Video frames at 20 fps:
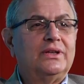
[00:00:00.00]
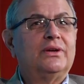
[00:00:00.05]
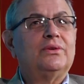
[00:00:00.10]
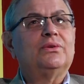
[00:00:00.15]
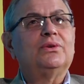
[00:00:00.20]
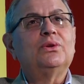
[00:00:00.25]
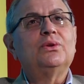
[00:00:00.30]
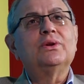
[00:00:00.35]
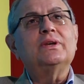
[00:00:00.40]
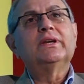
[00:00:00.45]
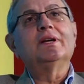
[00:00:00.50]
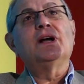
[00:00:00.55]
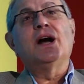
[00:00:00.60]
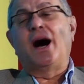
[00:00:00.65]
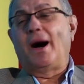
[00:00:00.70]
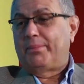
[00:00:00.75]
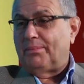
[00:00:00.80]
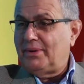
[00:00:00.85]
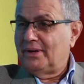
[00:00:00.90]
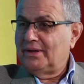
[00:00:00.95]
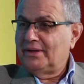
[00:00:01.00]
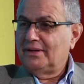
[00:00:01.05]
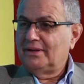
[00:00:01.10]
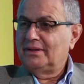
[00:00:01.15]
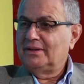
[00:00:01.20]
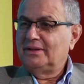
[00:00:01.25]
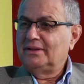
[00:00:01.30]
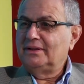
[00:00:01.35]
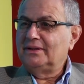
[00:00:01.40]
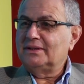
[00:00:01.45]
they're looking up
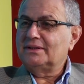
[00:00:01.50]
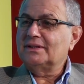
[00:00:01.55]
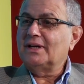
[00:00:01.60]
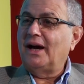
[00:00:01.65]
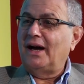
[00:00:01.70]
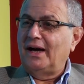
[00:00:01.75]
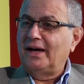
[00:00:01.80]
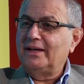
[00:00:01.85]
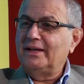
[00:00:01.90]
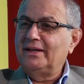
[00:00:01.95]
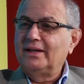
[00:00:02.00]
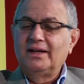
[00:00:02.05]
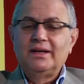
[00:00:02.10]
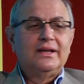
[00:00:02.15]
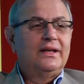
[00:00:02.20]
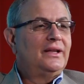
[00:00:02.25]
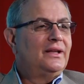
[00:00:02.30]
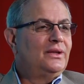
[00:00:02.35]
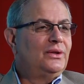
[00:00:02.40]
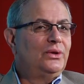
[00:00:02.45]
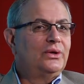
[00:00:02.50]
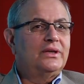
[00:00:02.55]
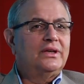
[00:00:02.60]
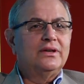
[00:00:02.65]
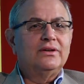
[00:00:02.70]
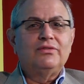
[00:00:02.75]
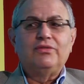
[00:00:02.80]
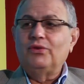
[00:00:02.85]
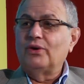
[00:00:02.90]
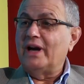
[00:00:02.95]
in the sky,
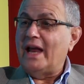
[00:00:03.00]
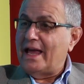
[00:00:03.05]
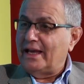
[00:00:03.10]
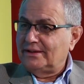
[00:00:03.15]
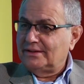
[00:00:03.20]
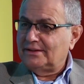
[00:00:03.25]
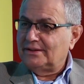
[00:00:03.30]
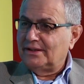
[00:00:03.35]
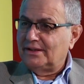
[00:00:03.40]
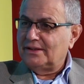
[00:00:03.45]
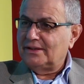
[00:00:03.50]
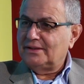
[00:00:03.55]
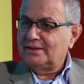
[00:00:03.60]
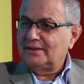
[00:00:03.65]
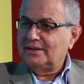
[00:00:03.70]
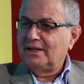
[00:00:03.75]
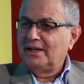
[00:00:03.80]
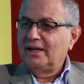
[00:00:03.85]
looking for answers,